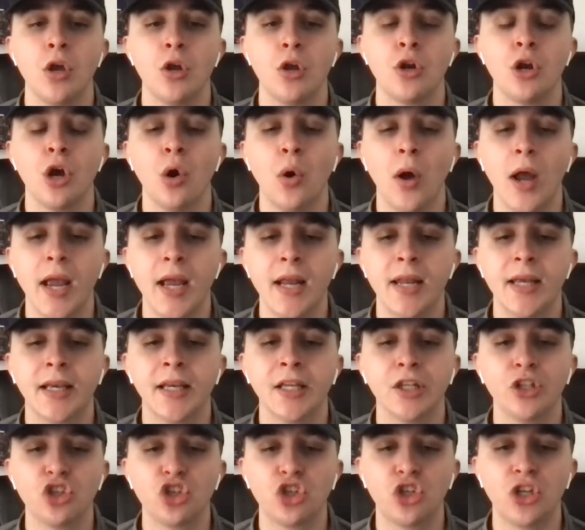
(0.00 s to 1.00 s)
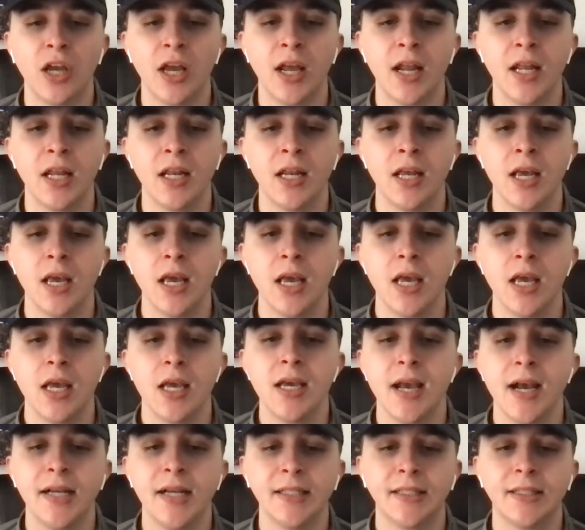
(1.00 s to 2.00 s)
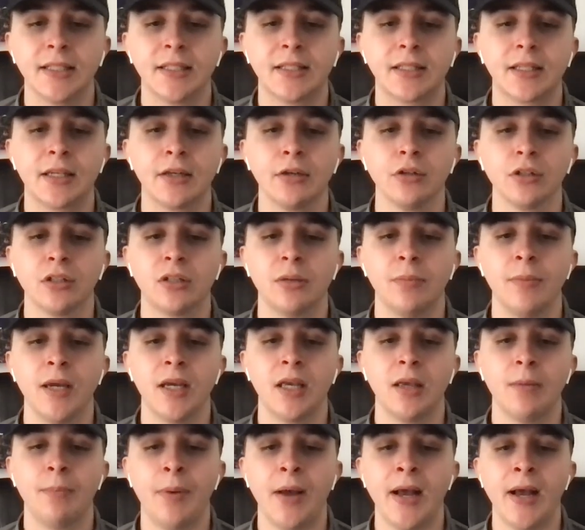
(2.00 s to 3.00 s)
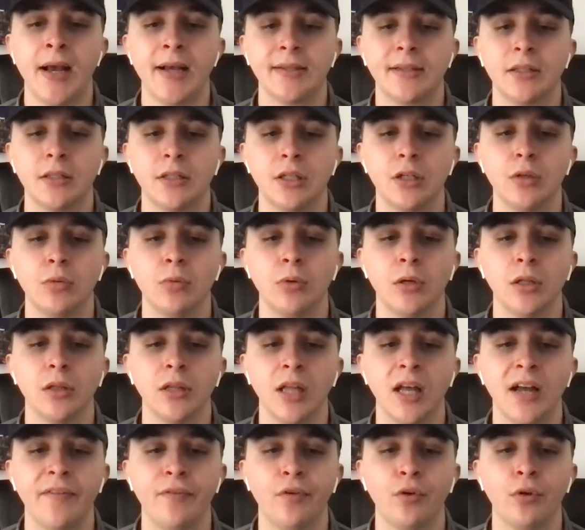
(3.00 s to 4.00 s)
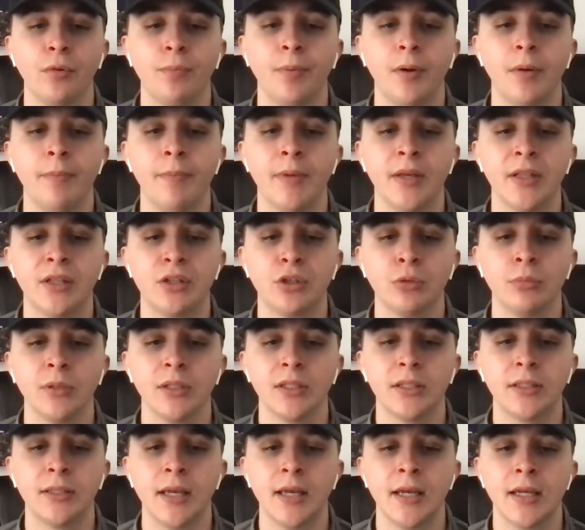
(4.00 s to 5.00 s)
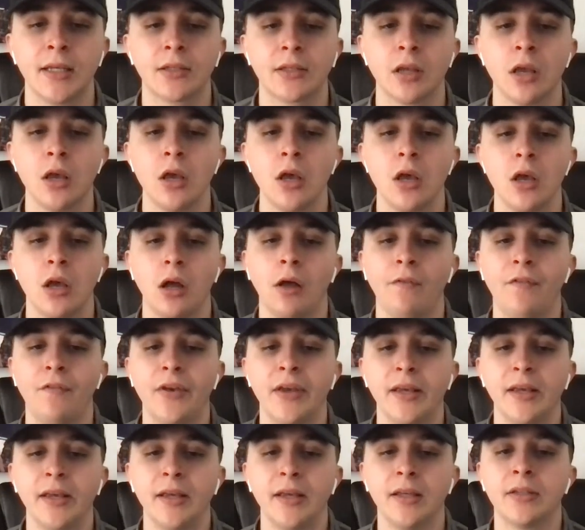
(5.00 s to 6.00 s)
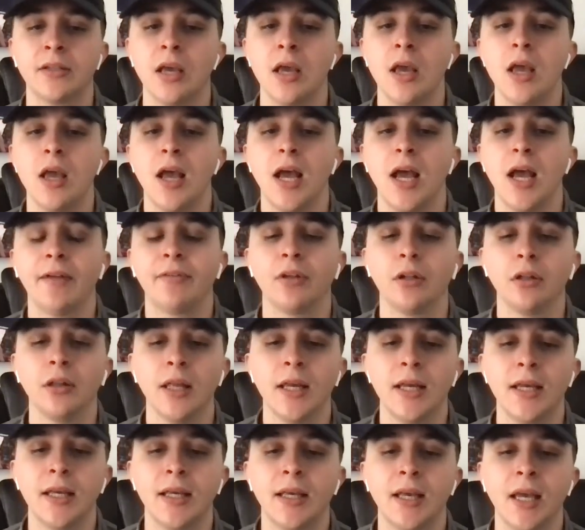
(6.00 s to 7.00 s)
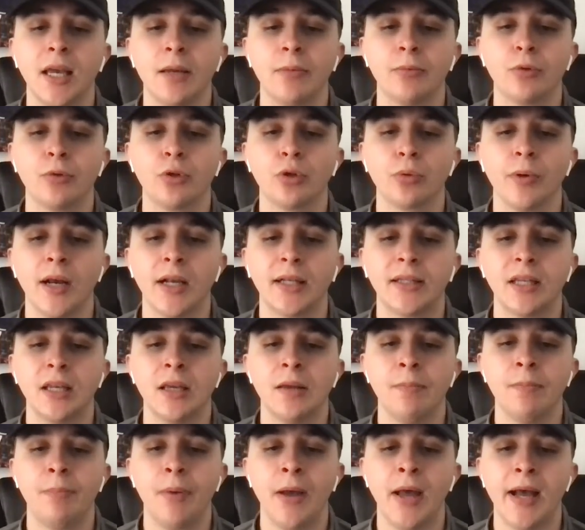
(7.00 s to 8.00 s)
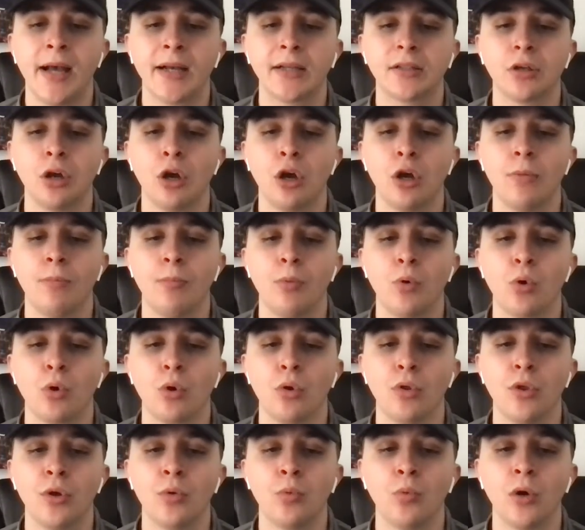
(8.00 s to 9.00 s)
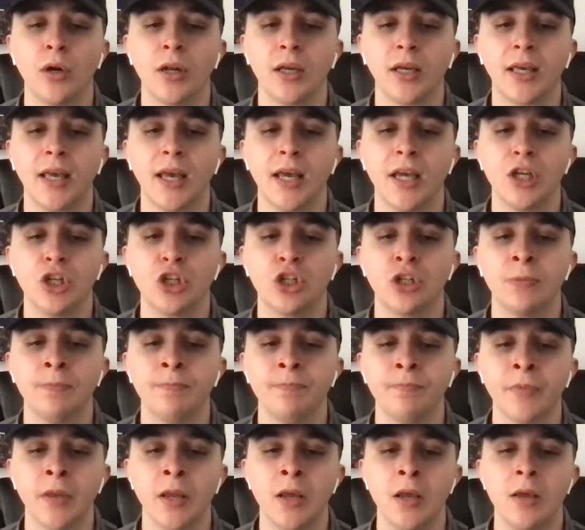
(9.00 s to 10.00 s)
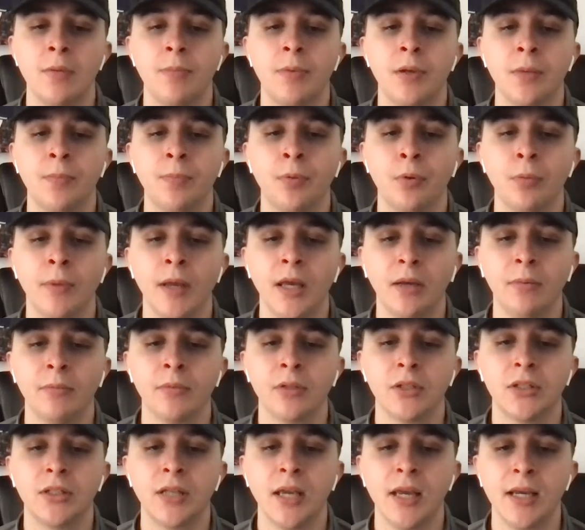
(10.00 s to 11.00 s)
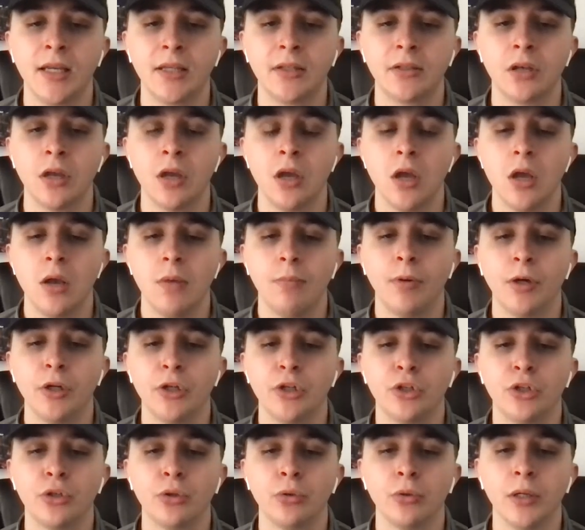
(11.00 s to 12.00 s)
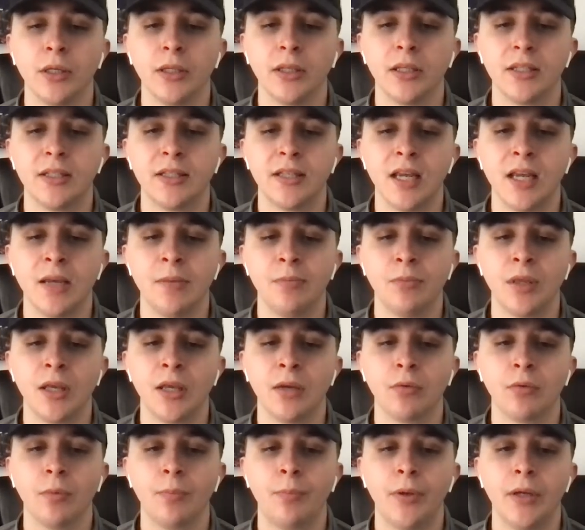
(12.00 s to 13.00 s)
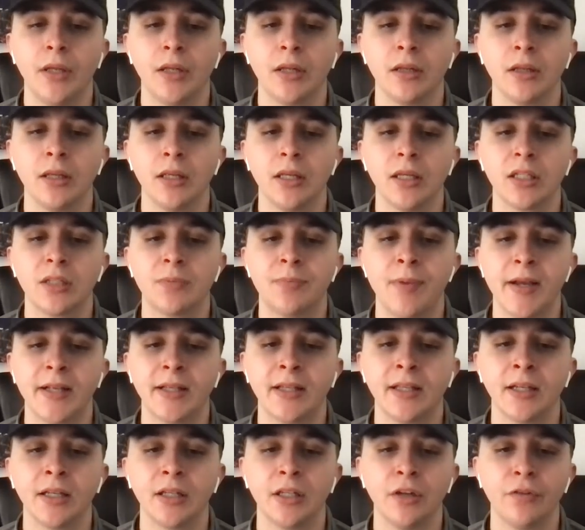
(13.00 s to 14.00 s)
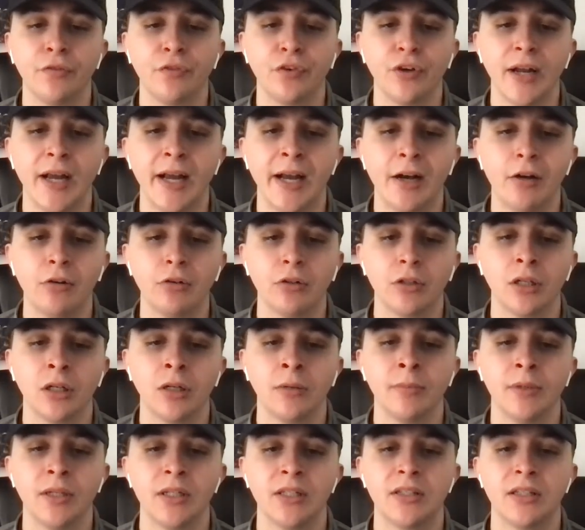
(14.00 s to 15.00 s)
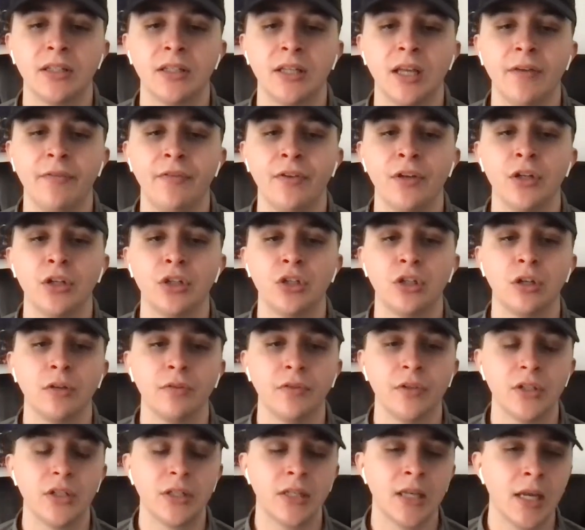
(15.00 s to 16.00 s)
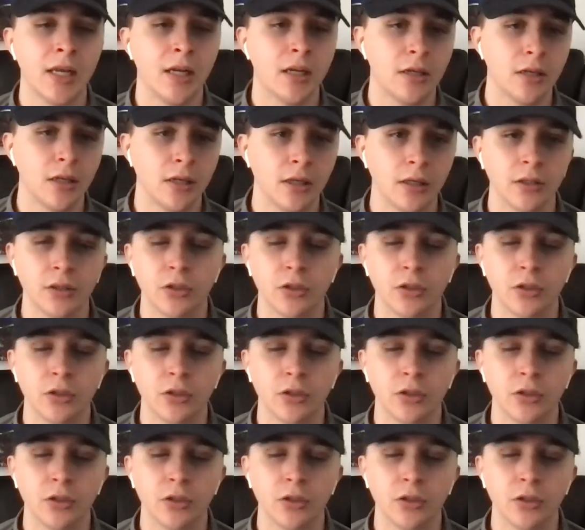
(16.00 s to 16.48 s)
No hate against Shannon. He has the skills to make it past the D1 level, but mental mistakes of his had the late game direct impacts on more than one occasion. People make mistakes, but doing the same thing repeatedly, expecting a different outcome, is the definition of insanity.